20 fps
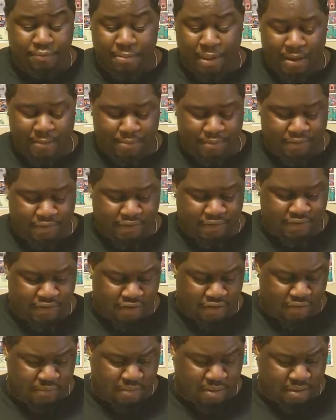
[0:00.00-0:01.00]
papers,
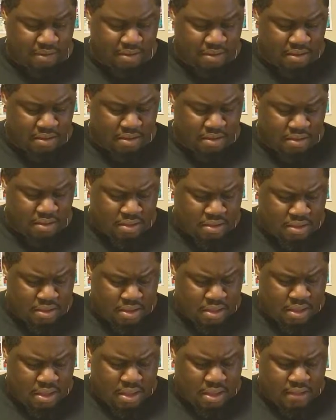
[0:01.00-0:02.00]
excuse me.
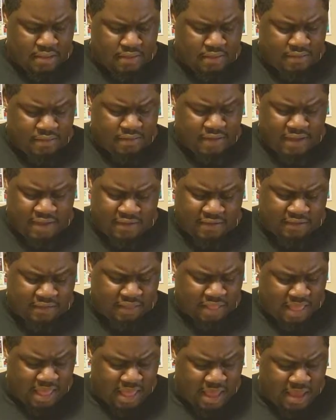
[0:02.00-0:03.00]

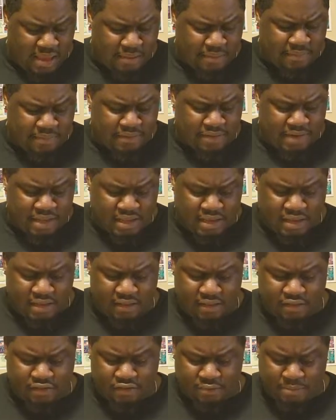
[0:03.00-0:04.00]
Tests, labs
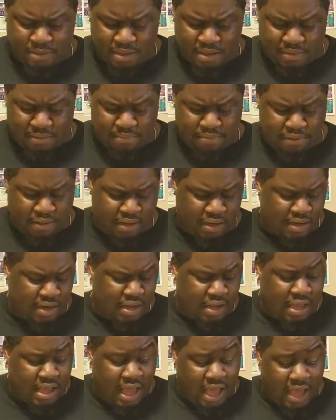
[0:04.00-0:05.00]
needing to be completed.
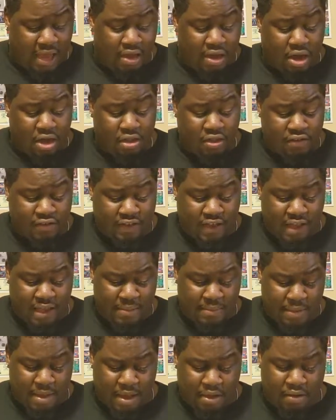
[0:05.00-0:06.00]
I call a
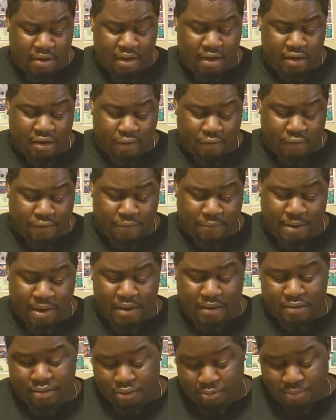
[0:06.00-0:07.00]
timeout and go for
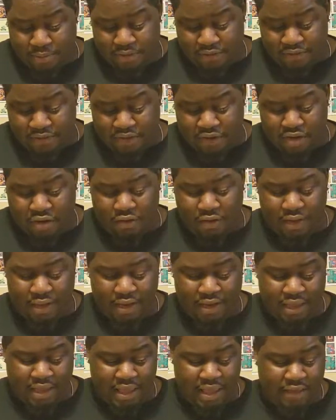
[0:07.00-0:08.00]
my Super Nintendo,
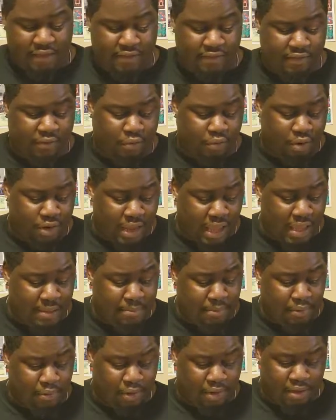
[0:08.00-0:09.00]
NES, or
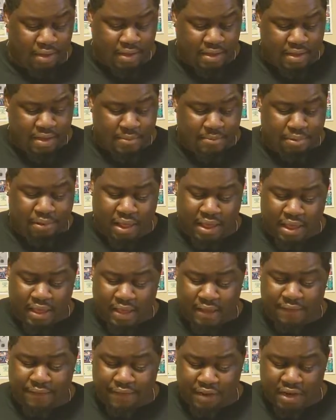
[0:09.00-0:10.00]
Game Boy.
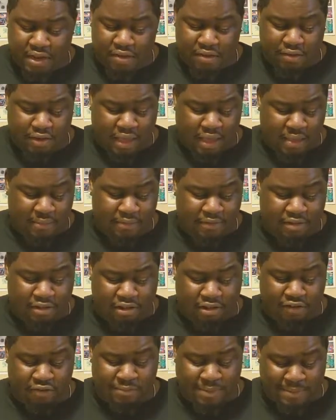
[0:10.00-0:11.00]
Playing video games
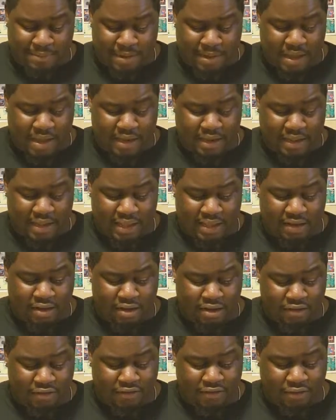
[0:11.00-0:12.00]
clears my mind. It
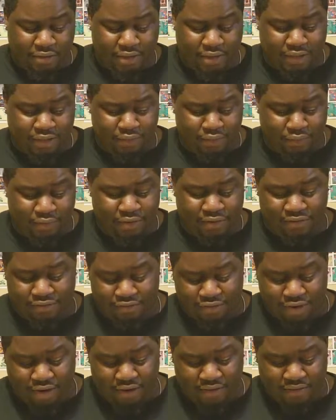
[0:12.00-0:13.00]
also gets rid of
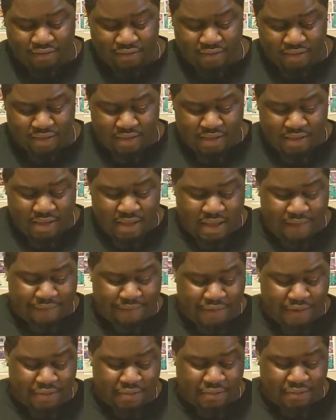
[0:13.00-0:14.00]
stress. I
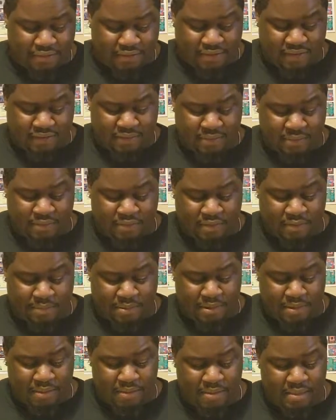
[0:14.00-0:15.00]
found the systems to
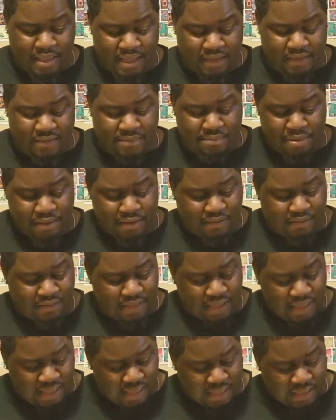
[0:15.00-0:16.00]
be the next best
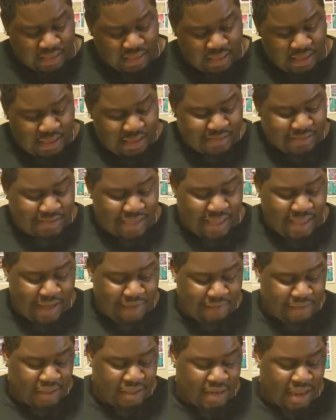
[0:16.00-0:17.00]
thing to
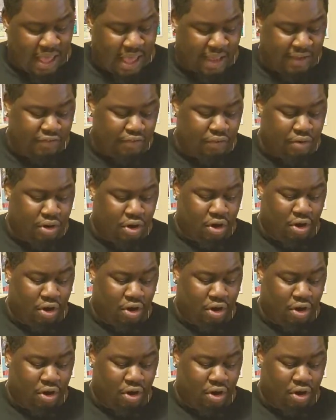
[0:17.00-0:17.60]
having an actual